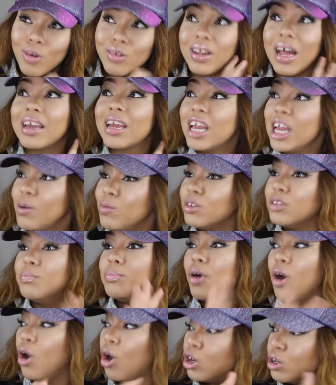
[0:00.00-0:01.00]
Like, he was
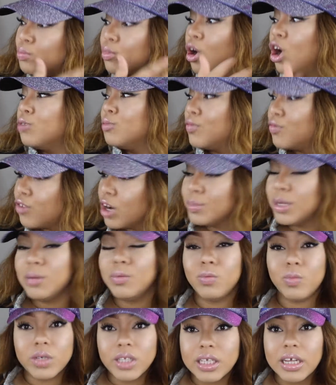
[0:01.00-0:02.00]
bold before
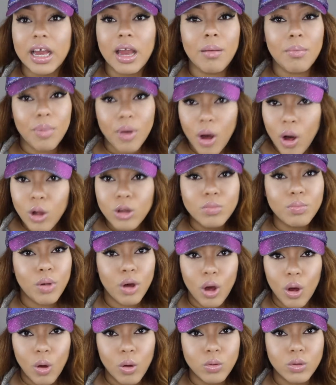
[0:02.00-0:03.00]
people was saying
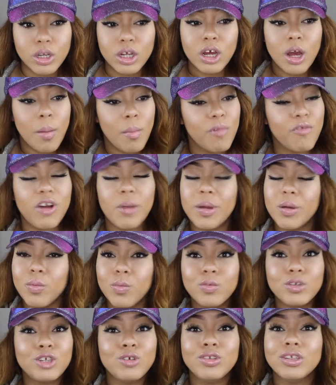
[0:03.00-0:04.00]
bold, before
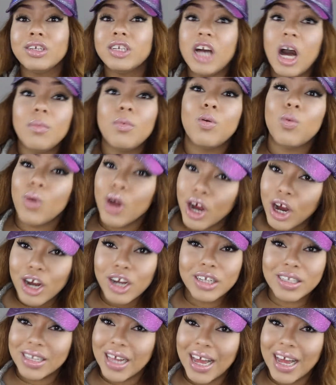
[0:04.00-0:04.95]
people was using double words.